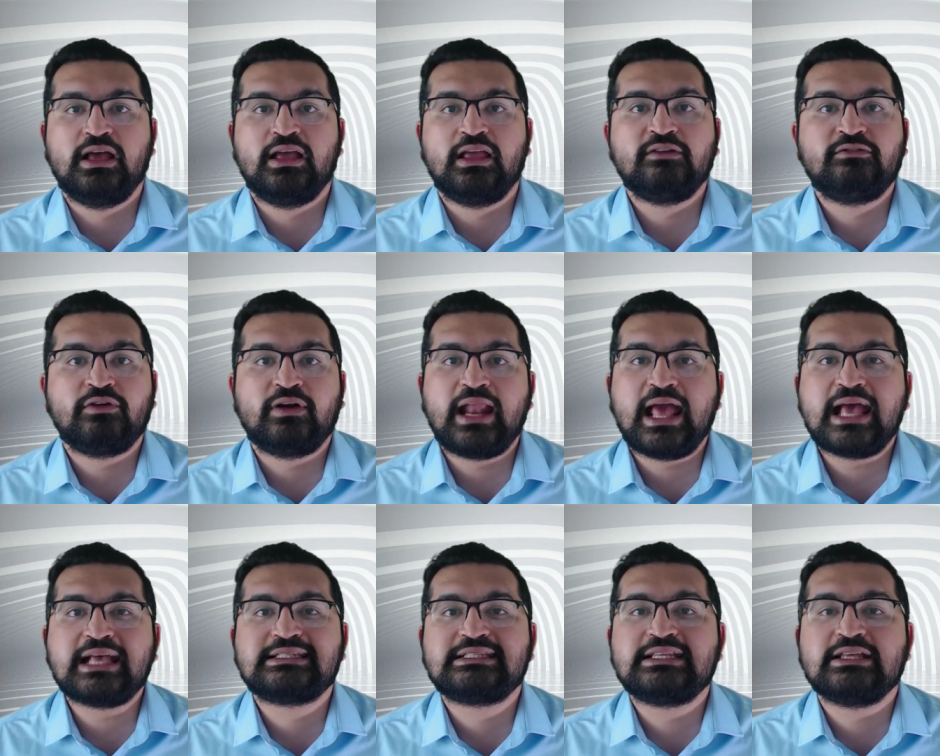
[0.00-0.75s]
If you're an
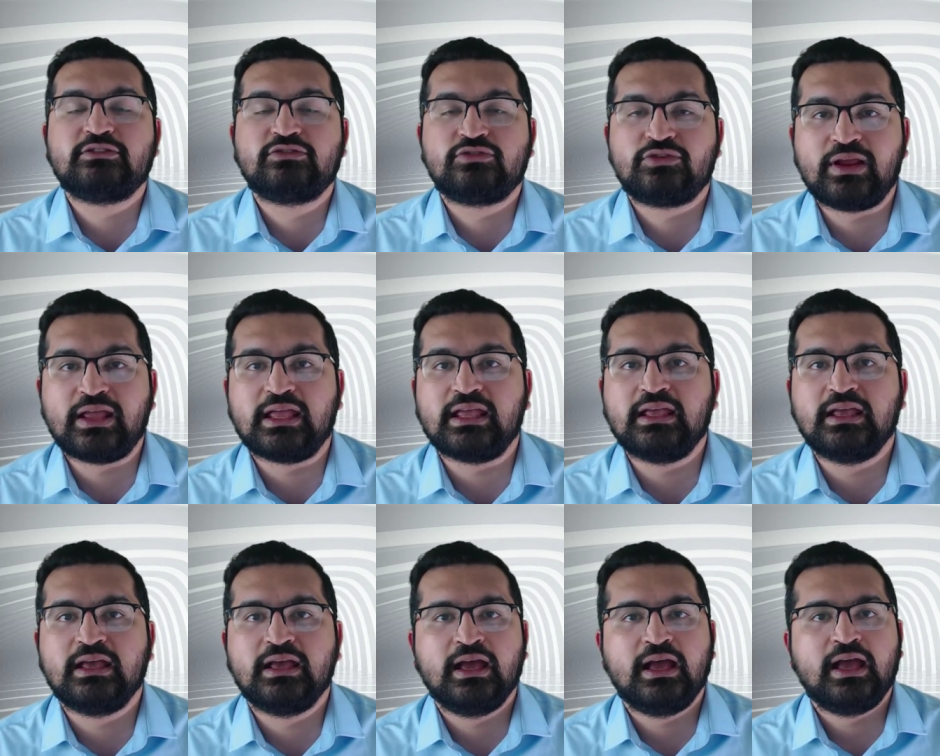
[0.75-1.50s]

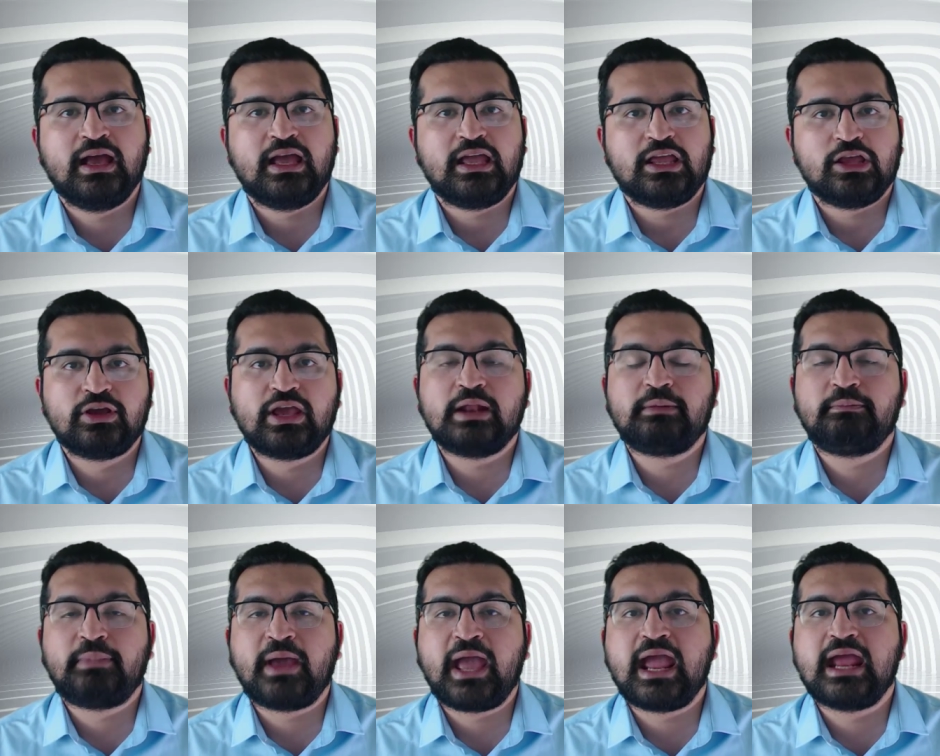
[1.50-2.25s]
ST3, you
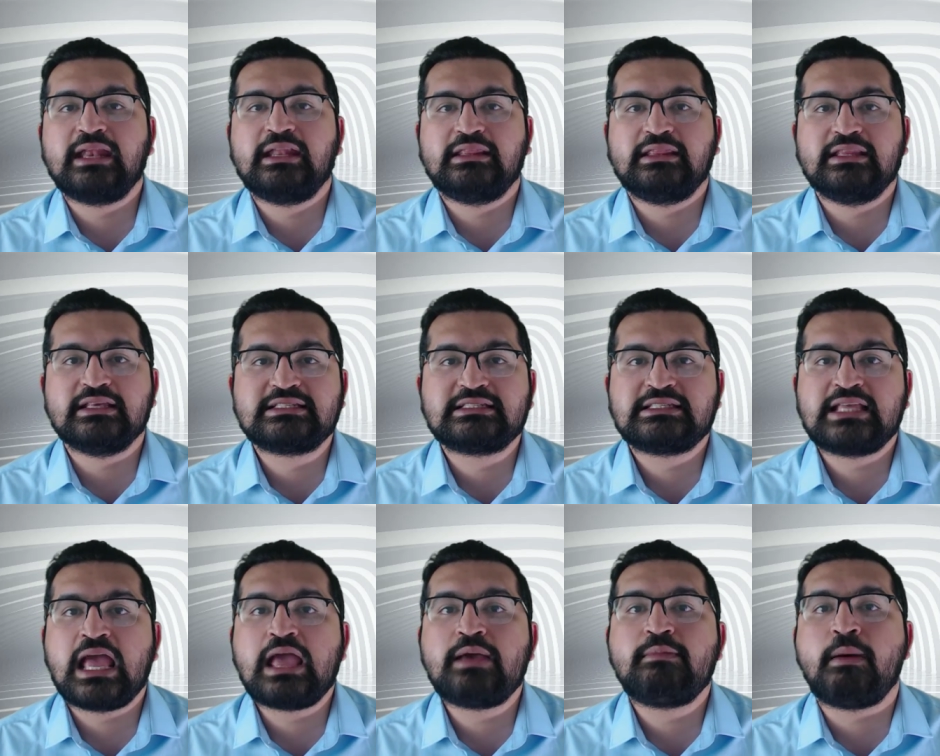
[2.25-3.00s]
get paid the
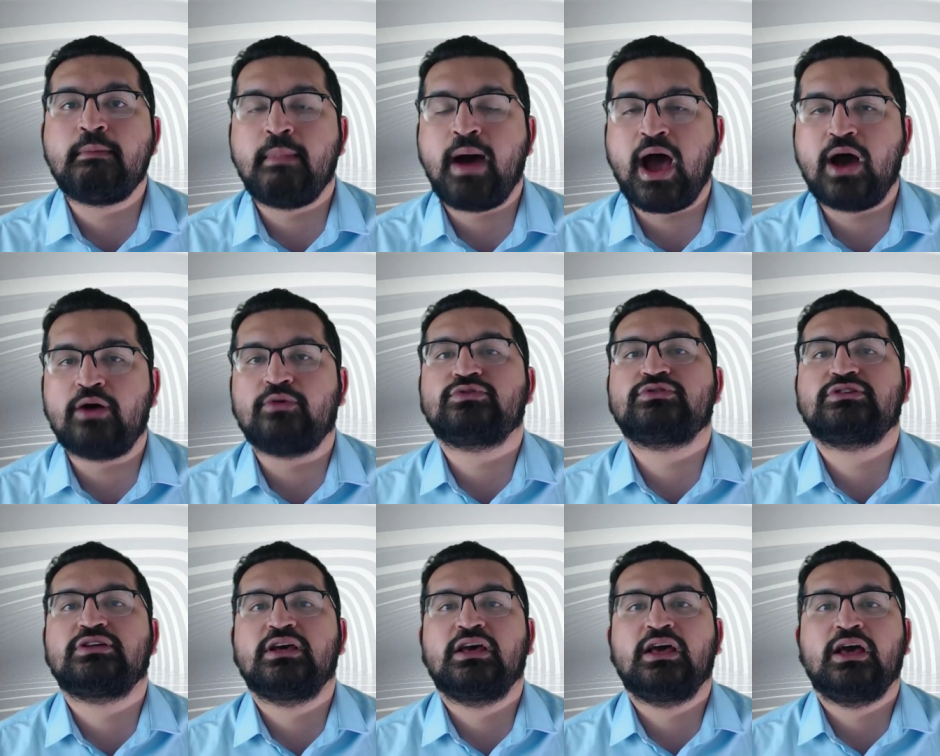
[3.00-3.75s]
same
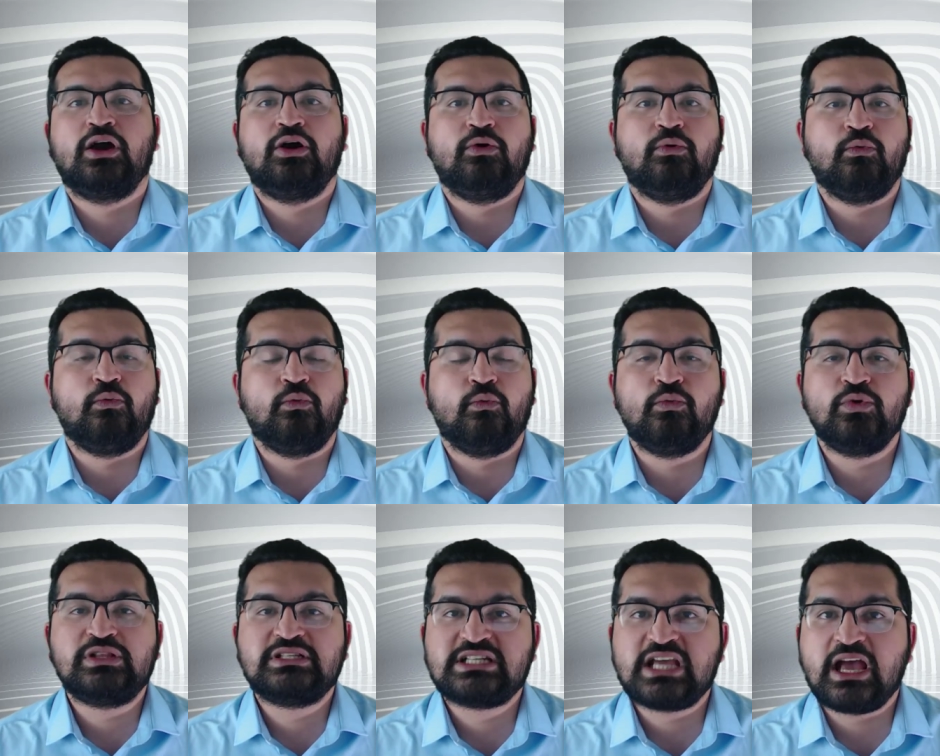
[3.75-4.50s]
amount
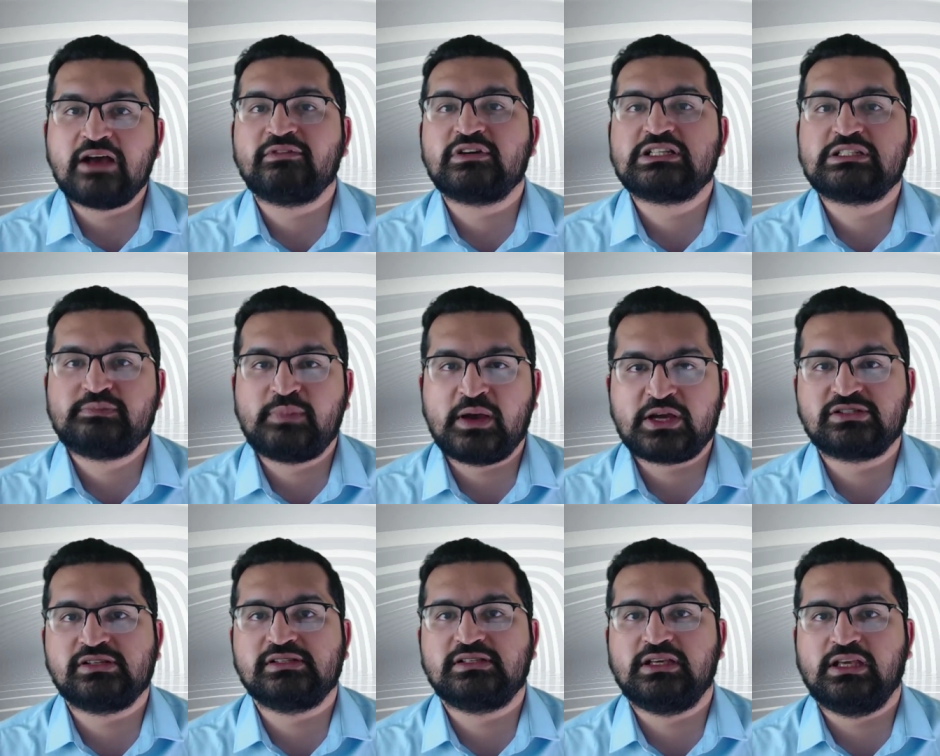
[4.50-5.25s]
whichever
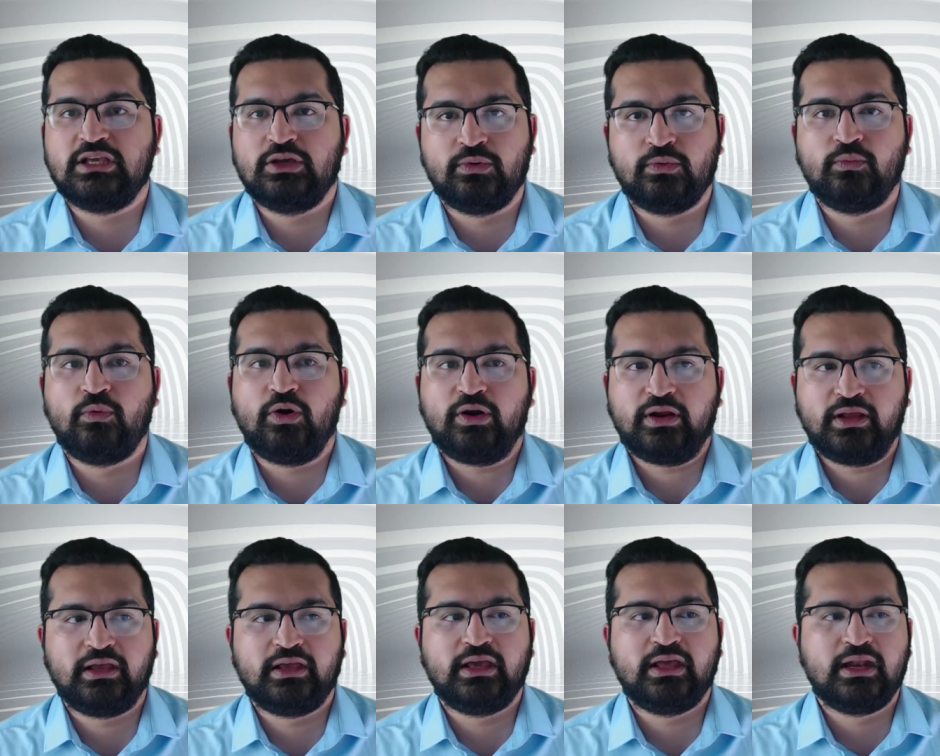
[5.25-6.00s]
specialty you're
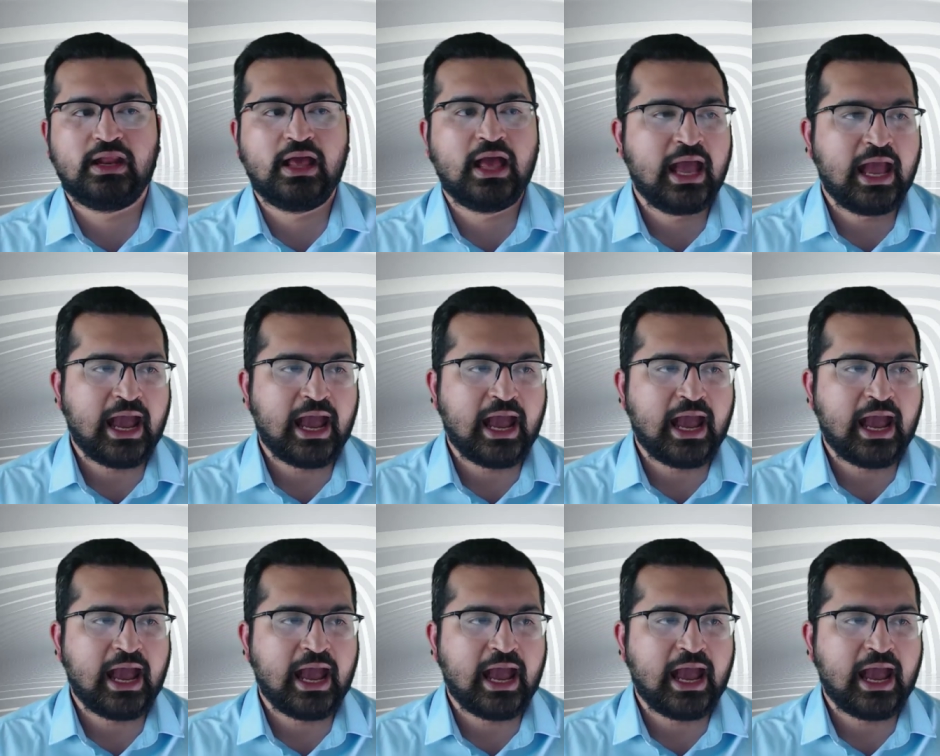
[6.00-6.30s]
working in.